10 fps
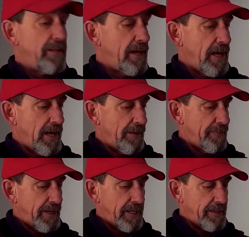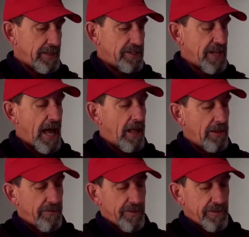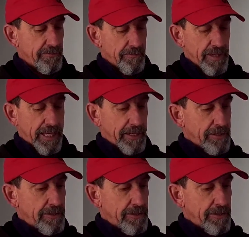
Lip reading: and get the style of the plane.